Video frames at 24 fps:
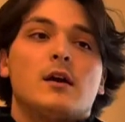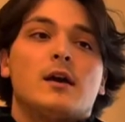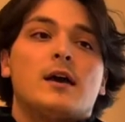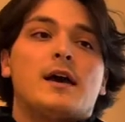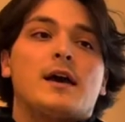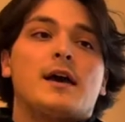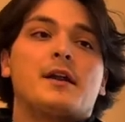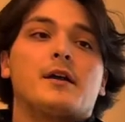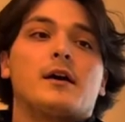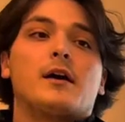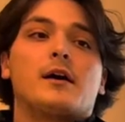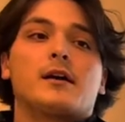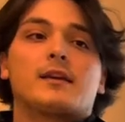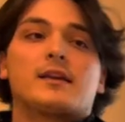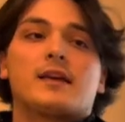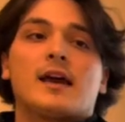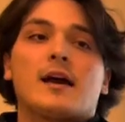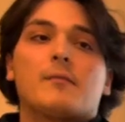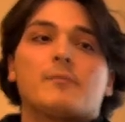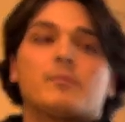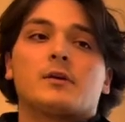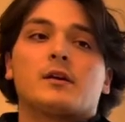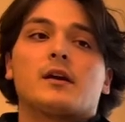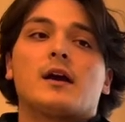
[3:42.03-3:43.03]
and uh,
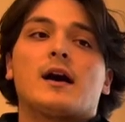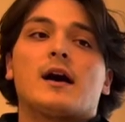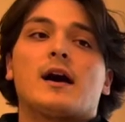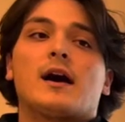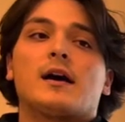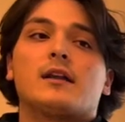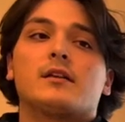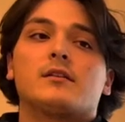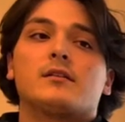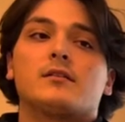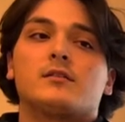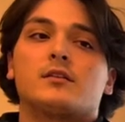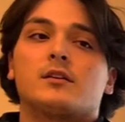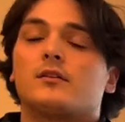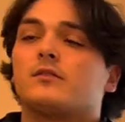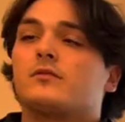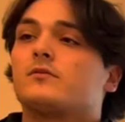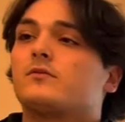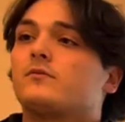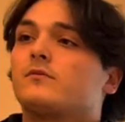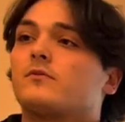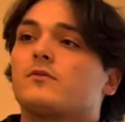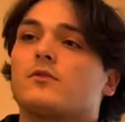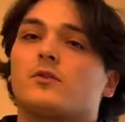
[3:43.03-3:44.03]
capping at
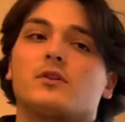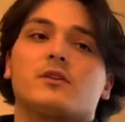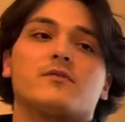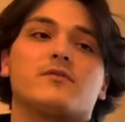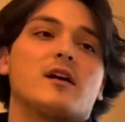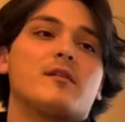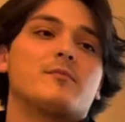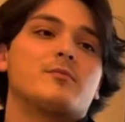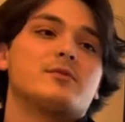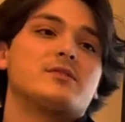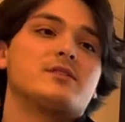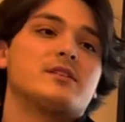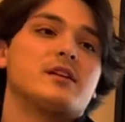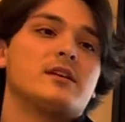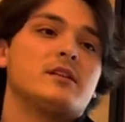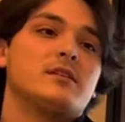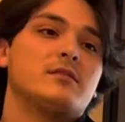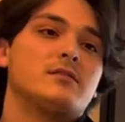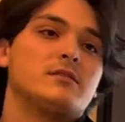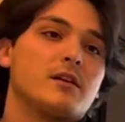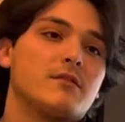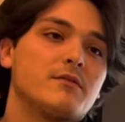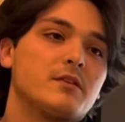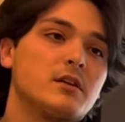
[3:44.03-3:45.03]
35% uh,
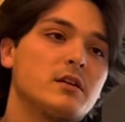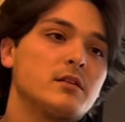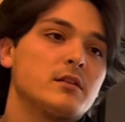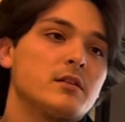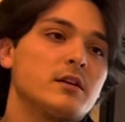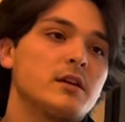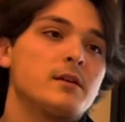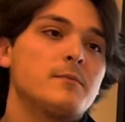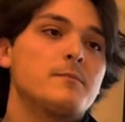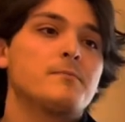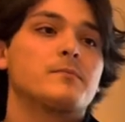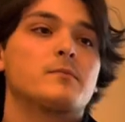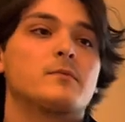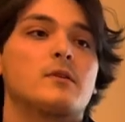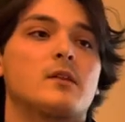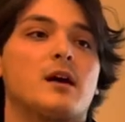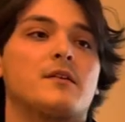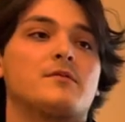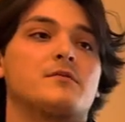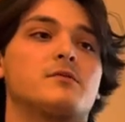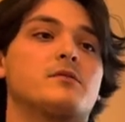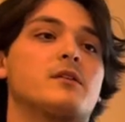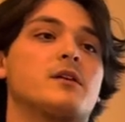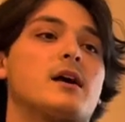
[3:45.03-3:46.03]
indefinitely
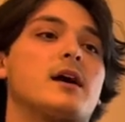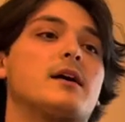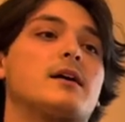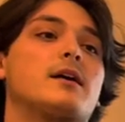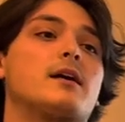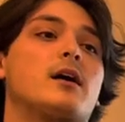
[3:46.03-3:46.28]
after that.